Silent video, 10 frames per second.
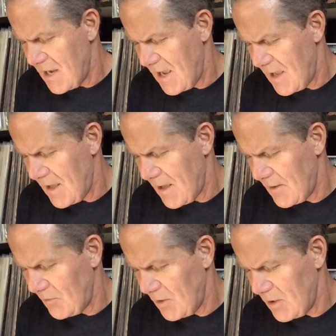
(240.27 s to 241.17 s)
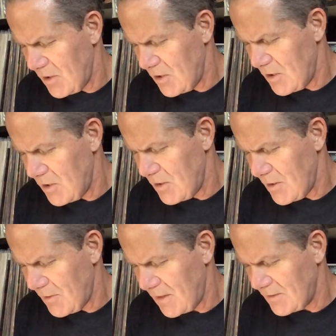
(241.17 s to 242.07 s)
and the,
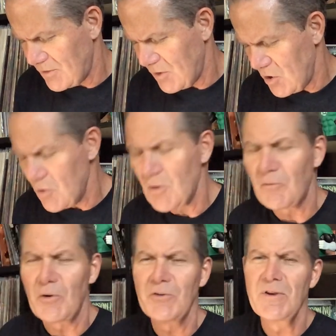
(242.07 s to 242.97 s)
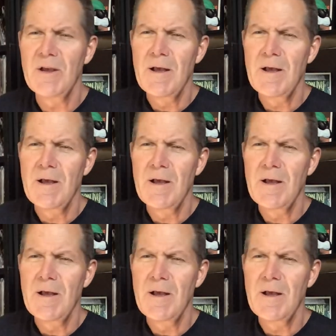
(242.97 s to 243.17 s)
I think it's the Universe,